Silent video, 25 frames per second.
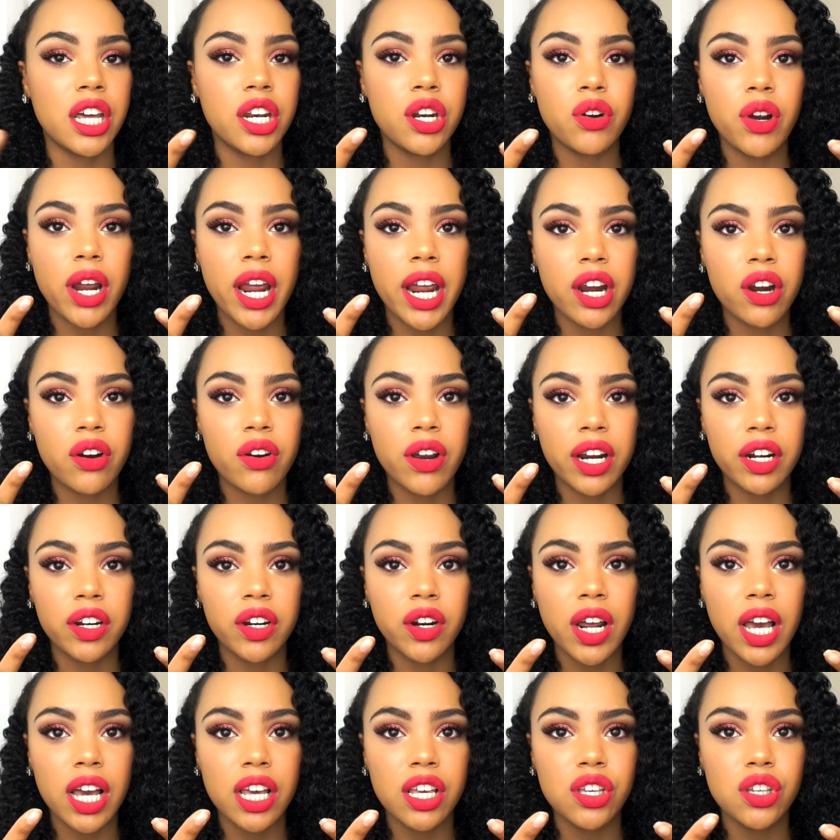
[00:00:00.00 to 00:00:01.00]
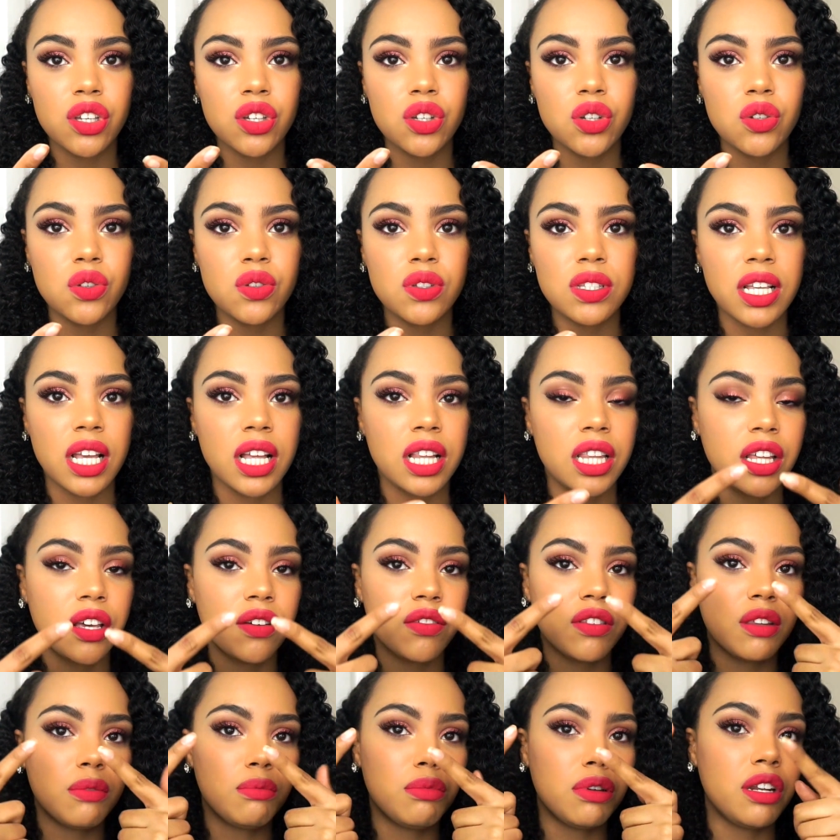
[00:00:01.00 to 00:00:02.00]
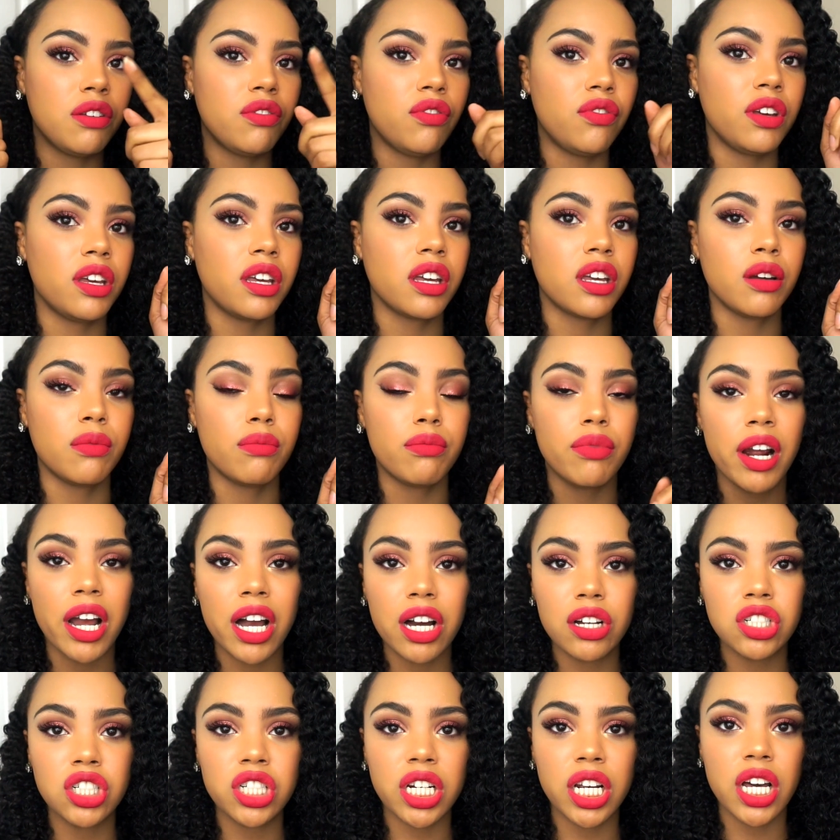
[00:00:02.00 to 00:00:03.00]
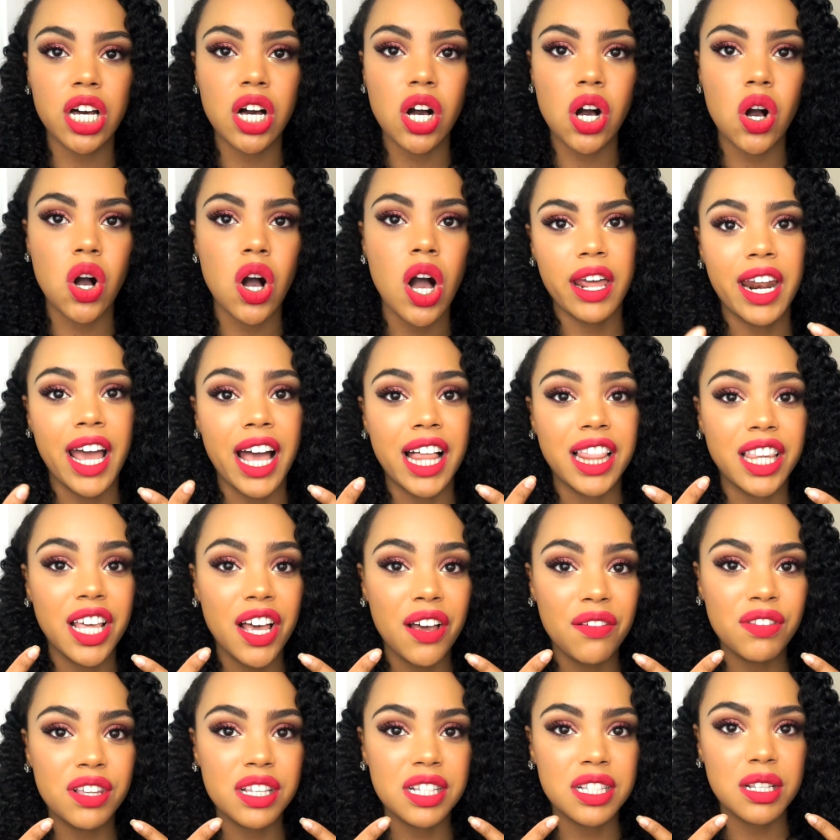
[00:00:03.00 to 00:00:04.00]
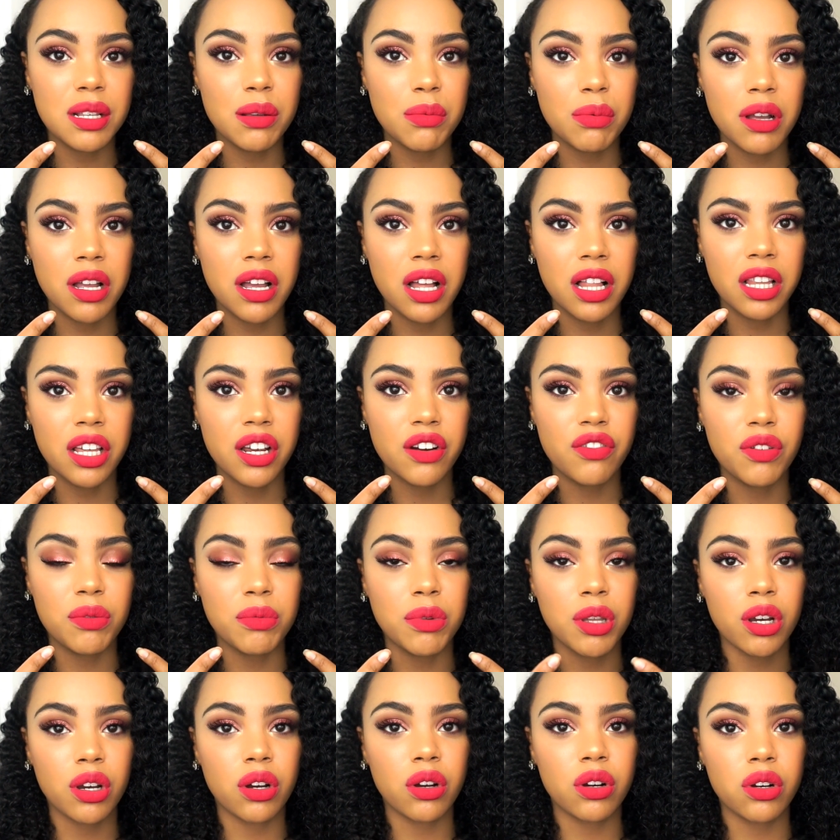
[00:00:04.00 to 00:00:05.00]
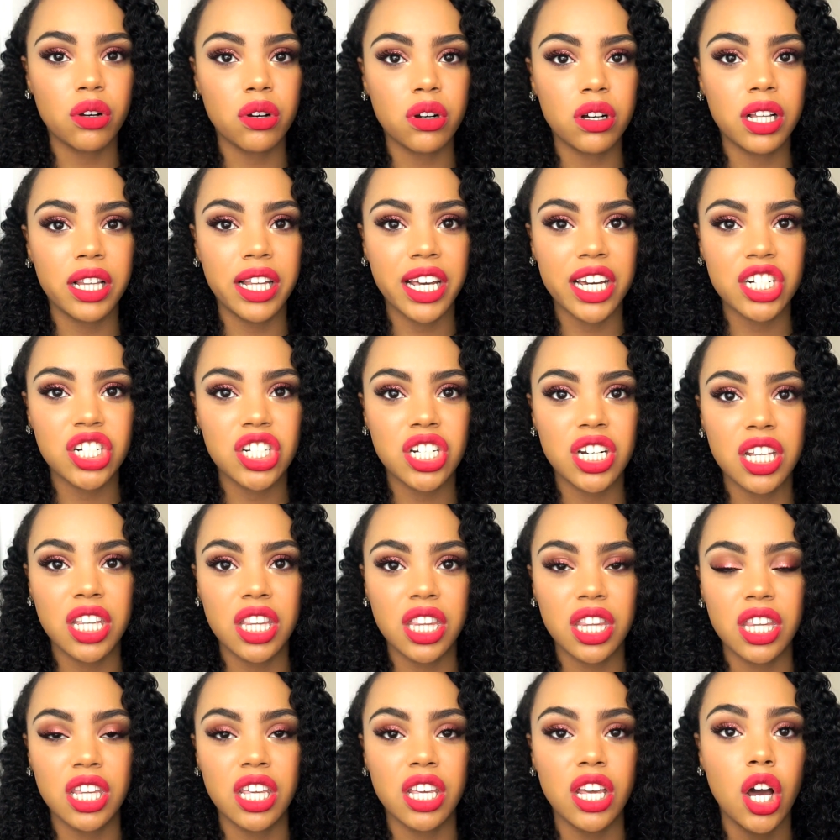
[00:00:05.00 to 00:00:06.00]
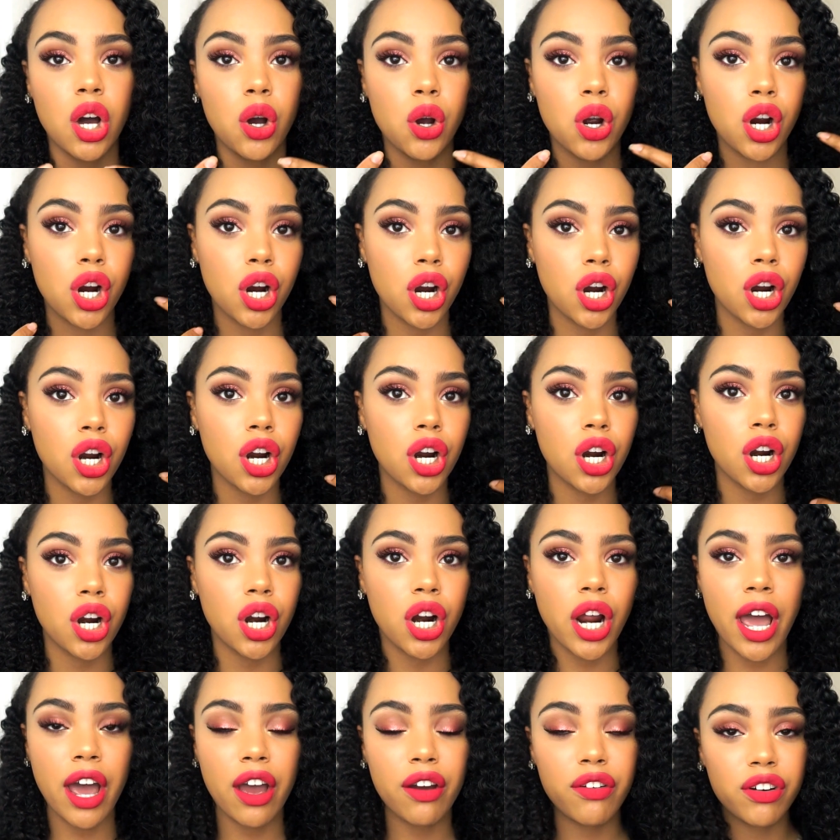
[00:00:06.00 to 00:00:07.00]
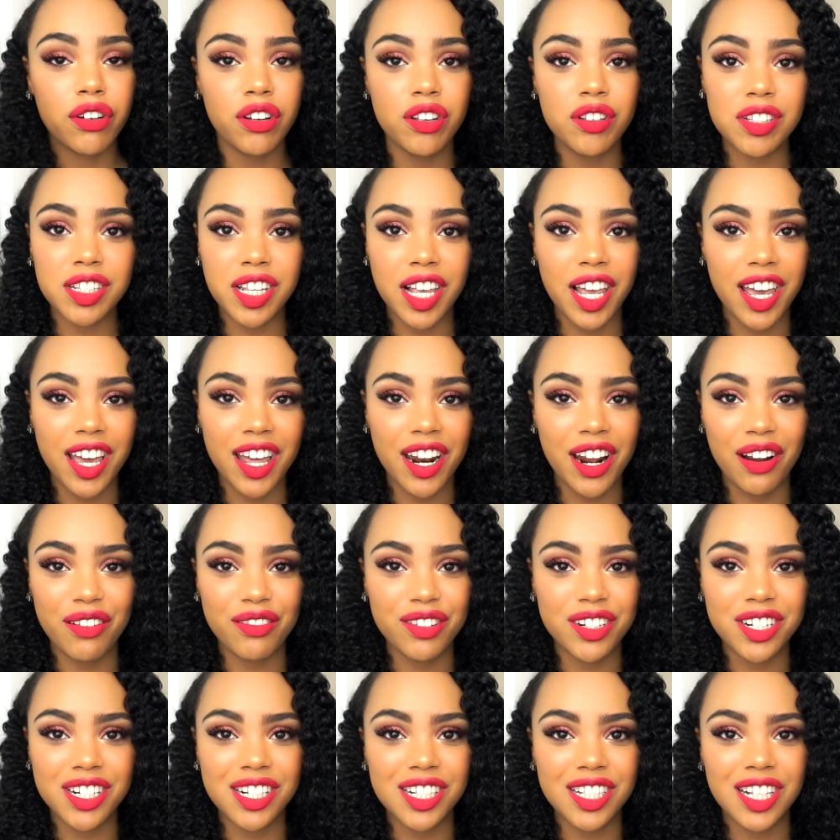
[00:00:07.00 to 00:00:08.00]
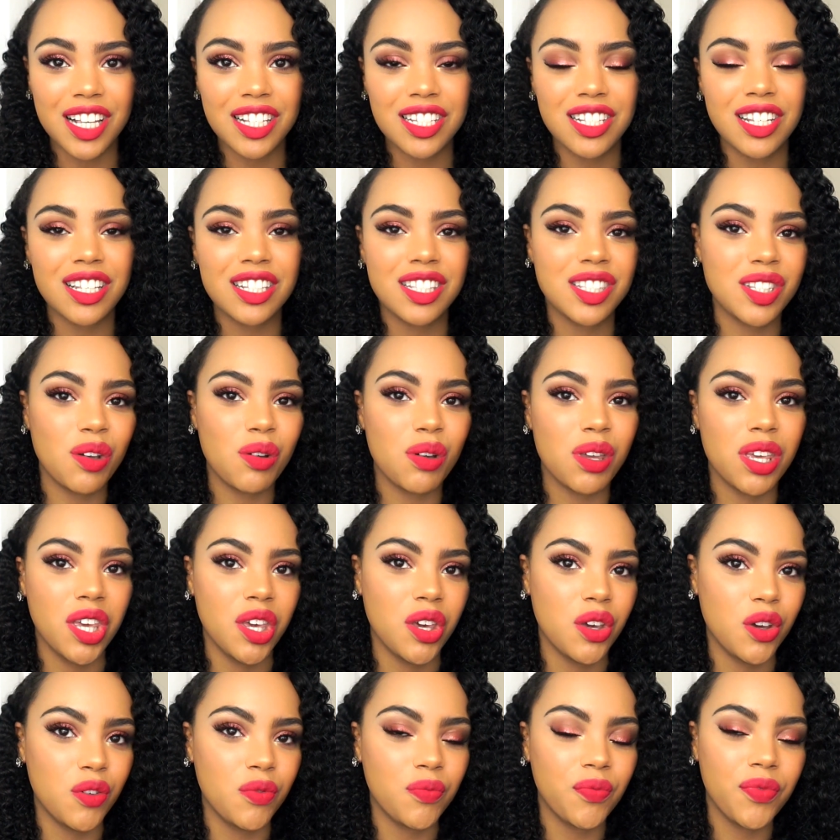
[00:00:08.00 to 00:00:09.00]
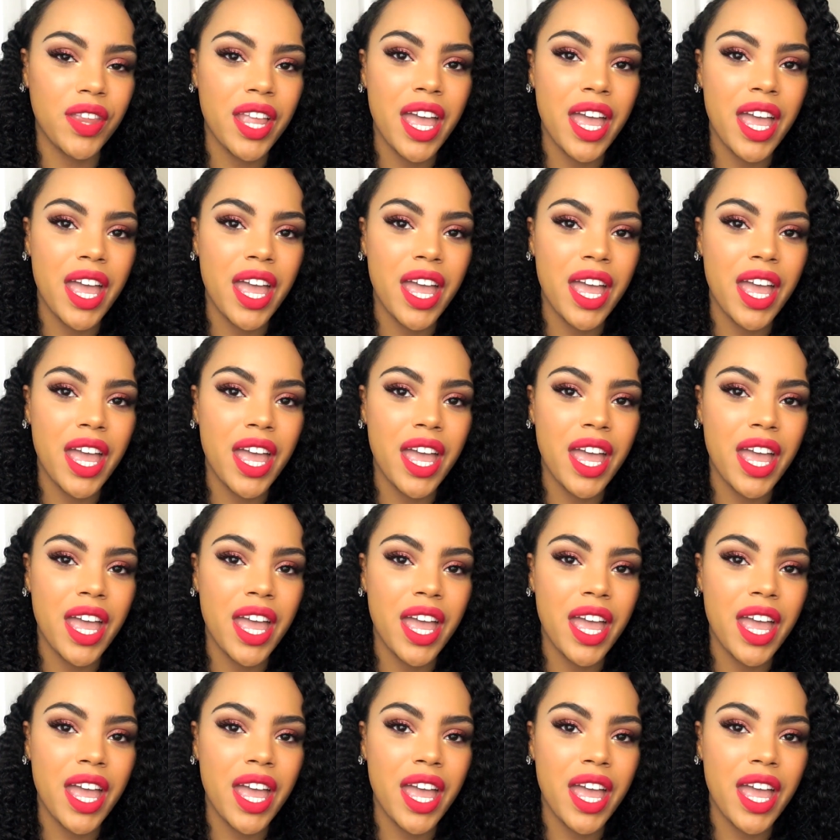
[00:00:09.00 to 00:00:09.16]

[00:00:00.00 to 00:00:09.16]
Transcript: under eye corrector I use. I love the Benefit Brow Gel. And I love this lip color from the Koko Kollection, the Ochre, however you say it, however she says it. So cute.